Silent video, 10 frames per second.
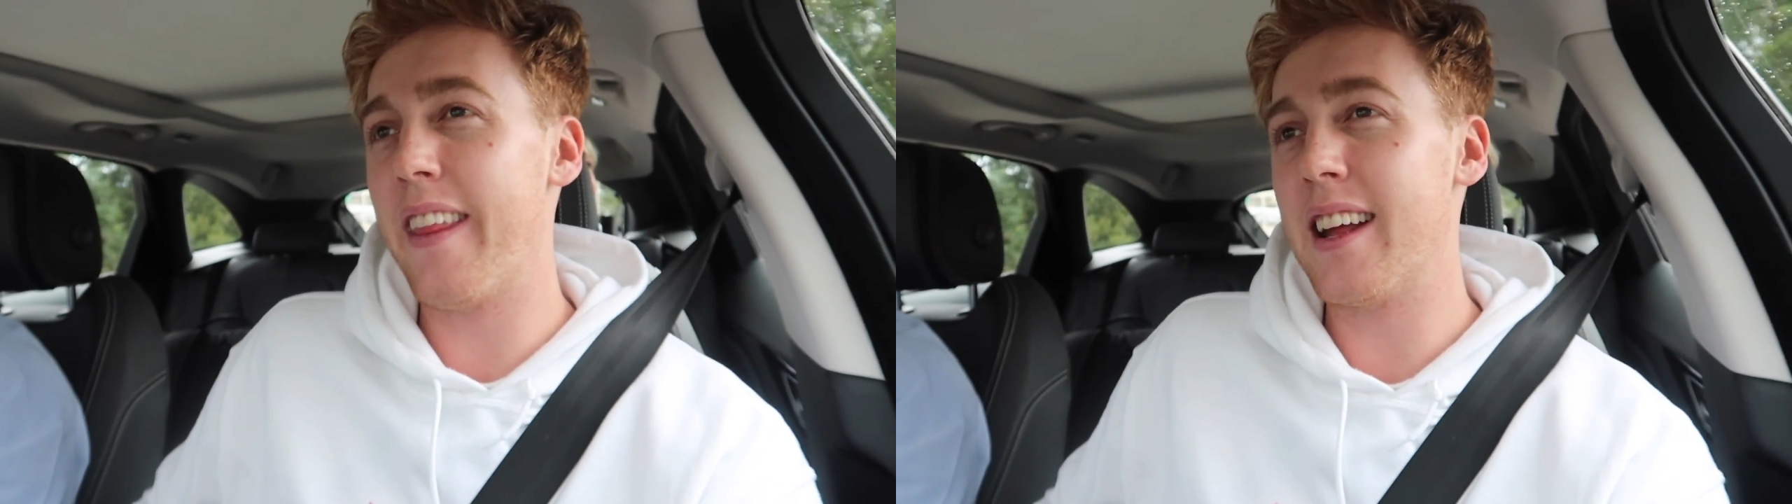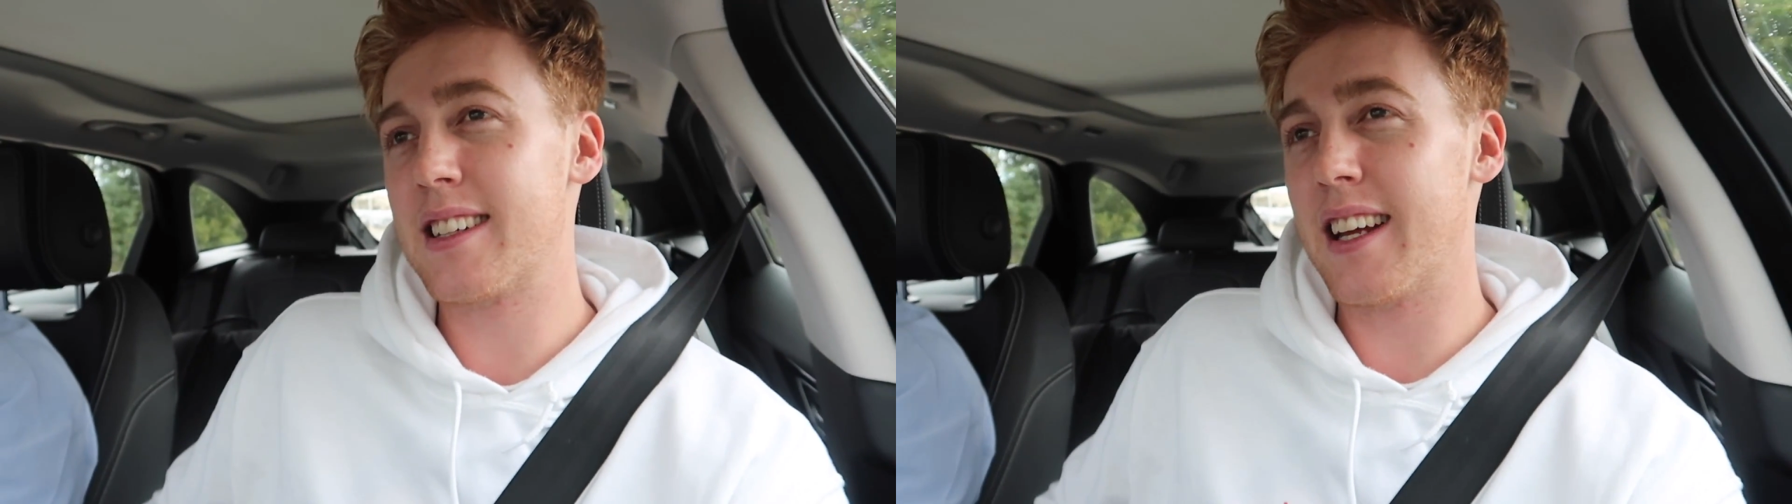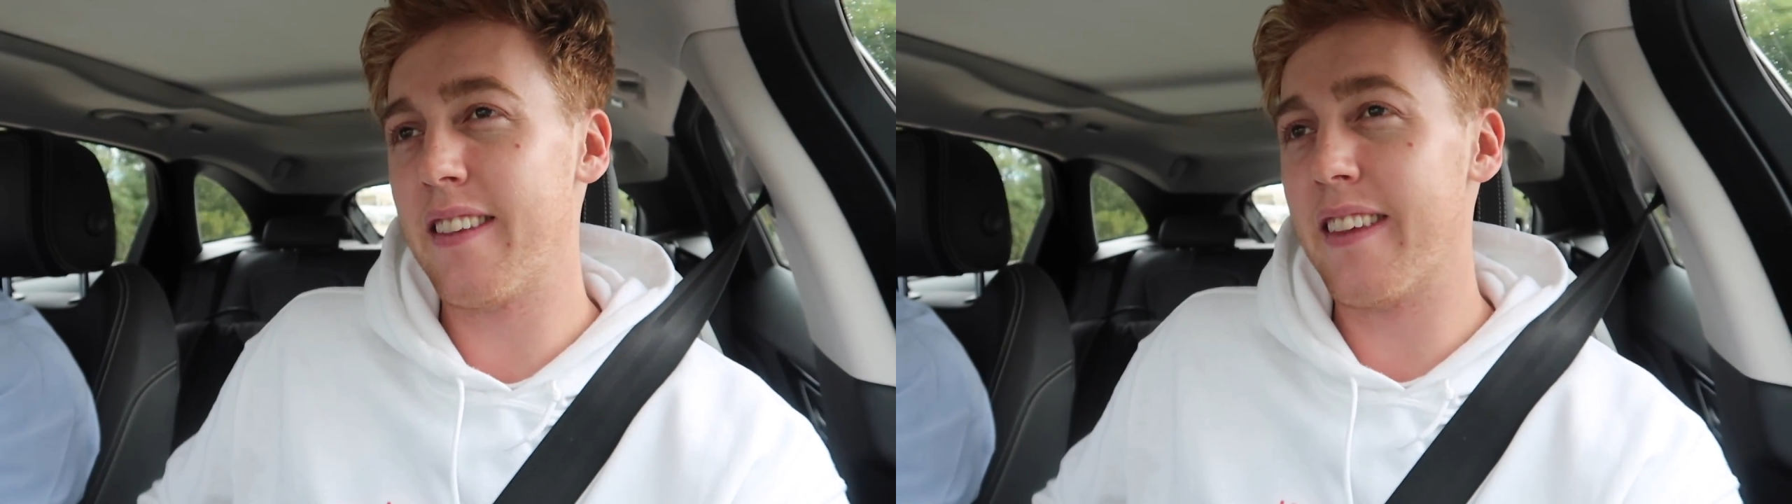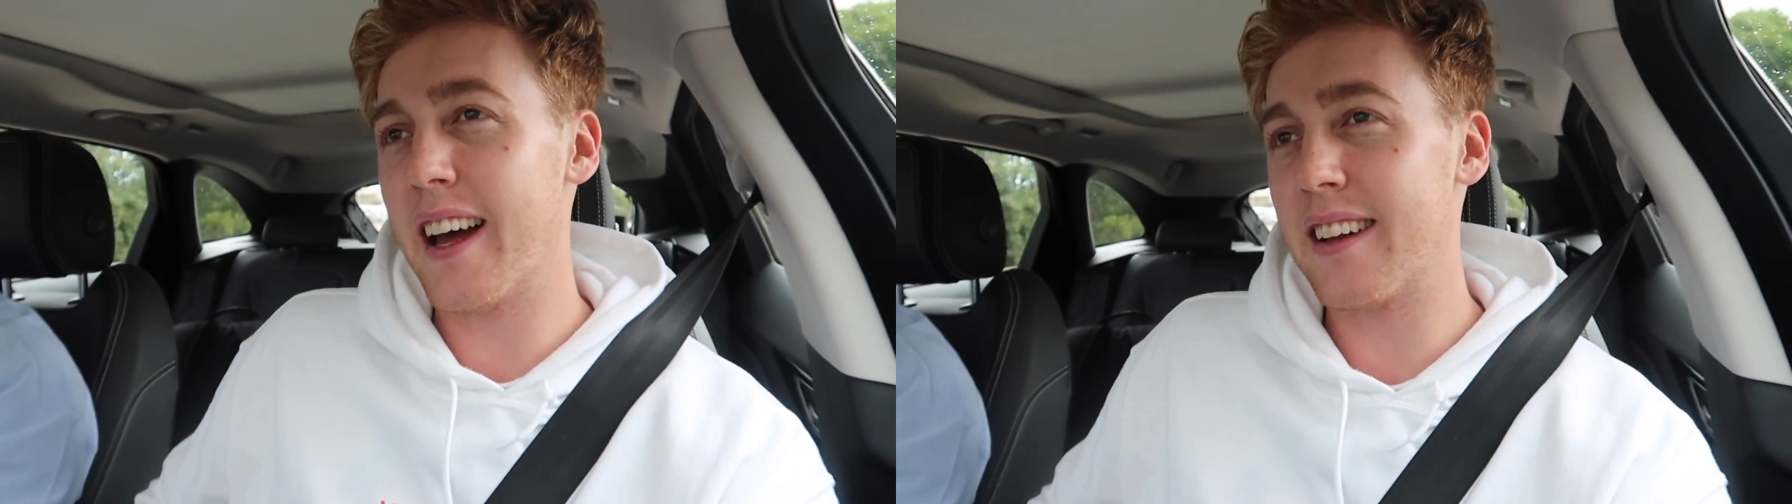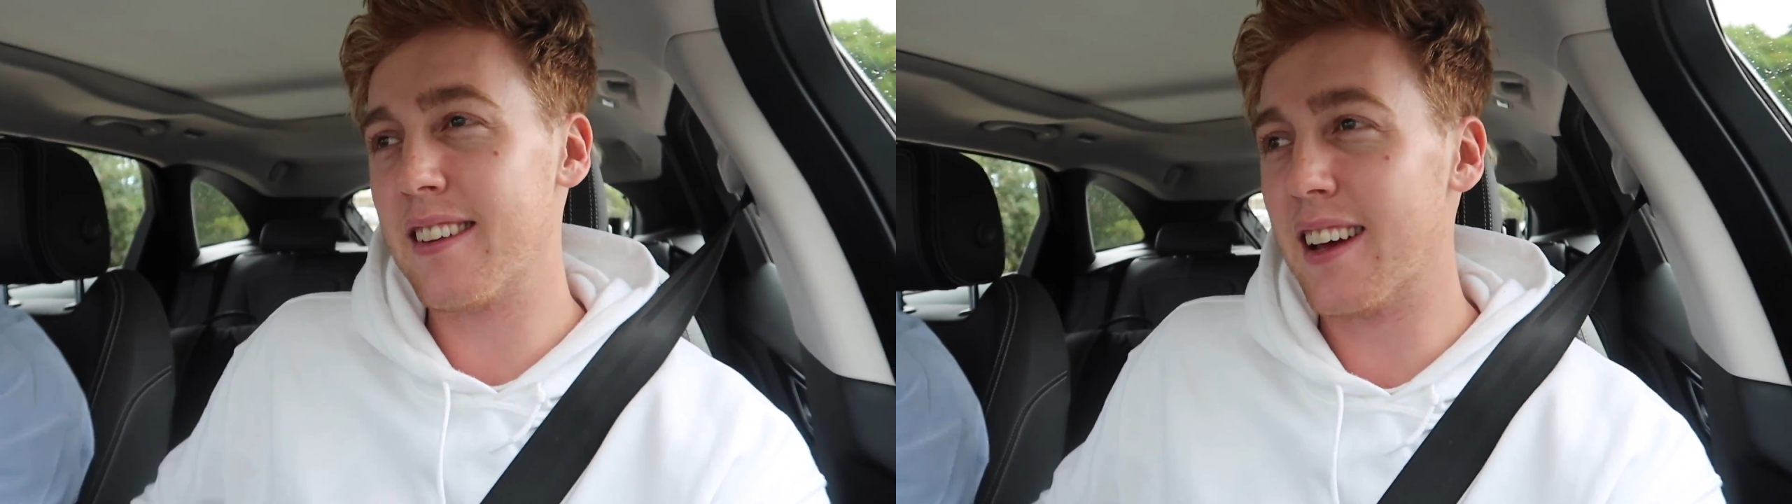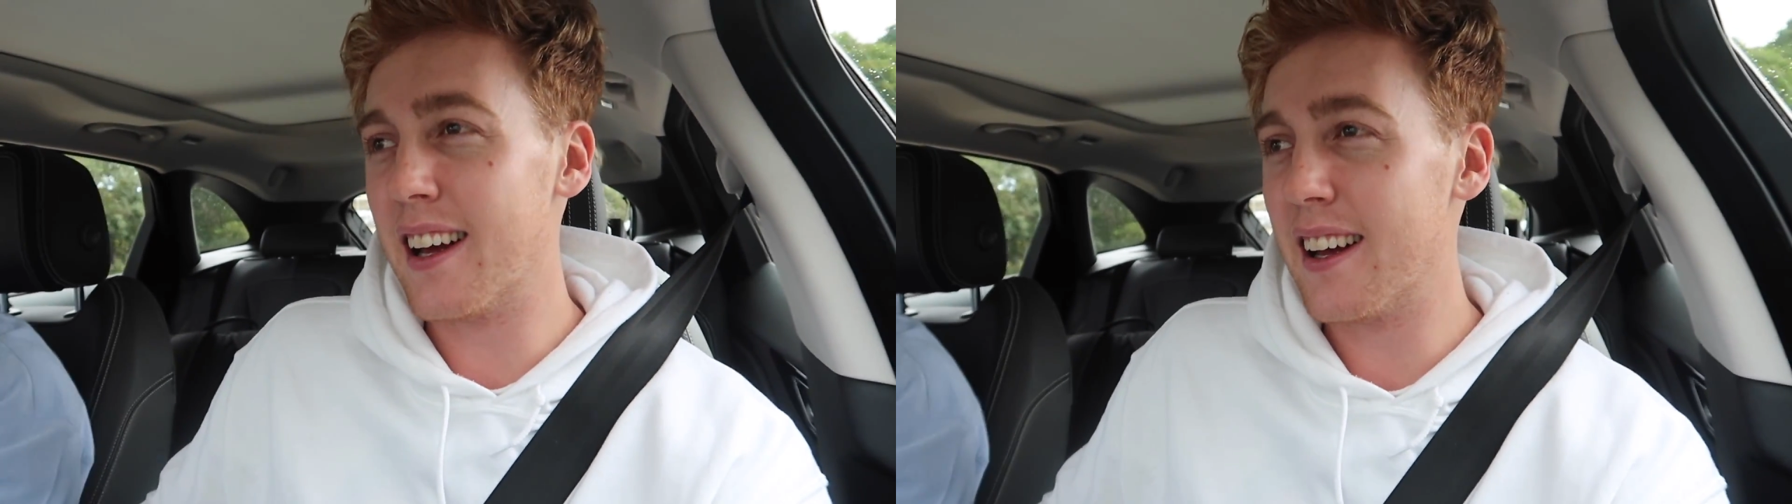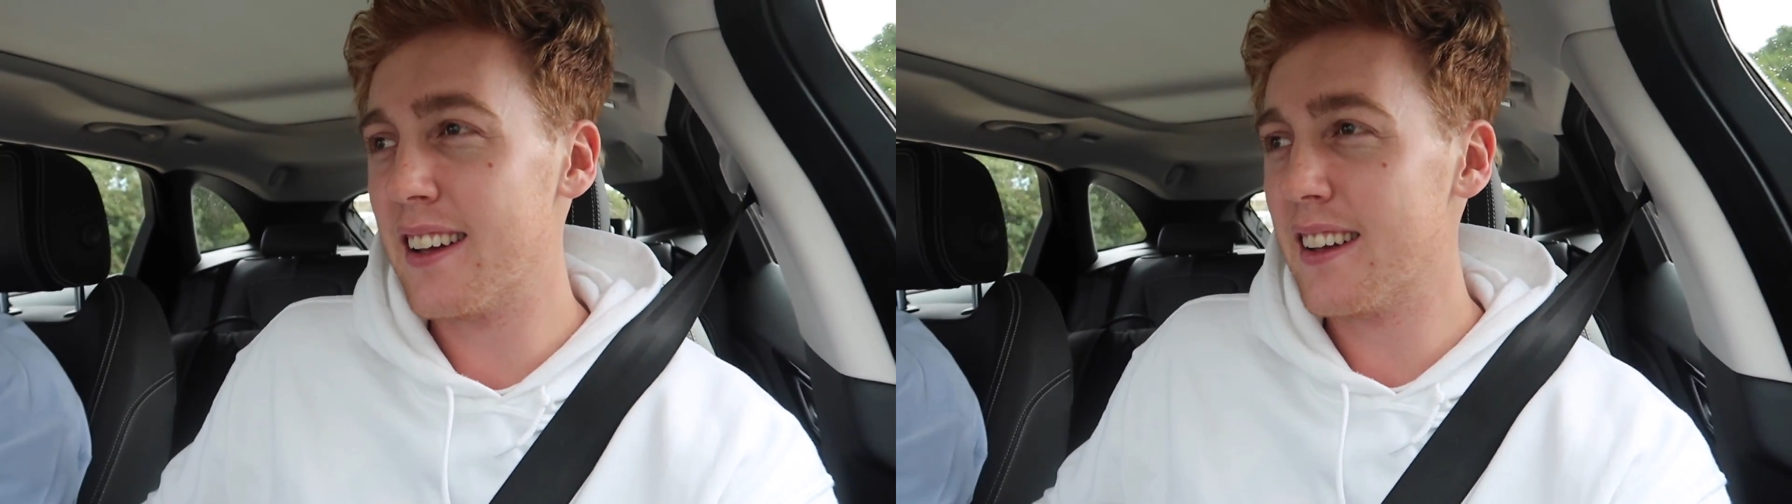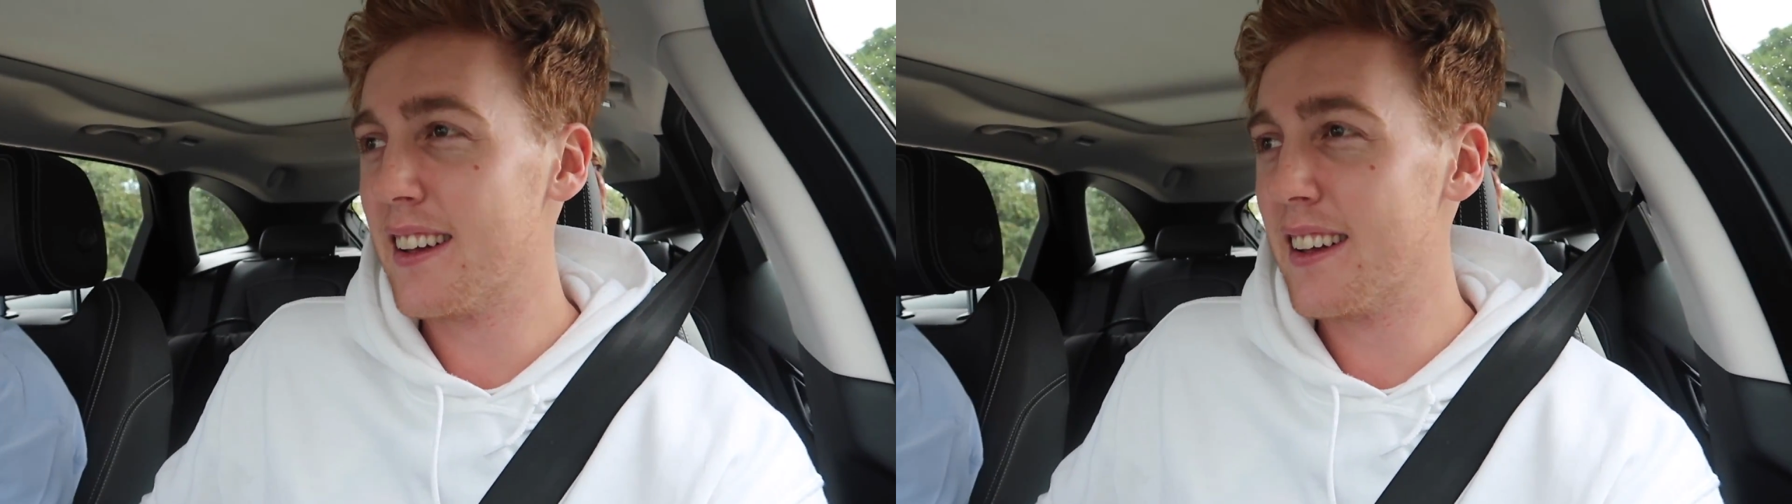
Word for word: They said that uh,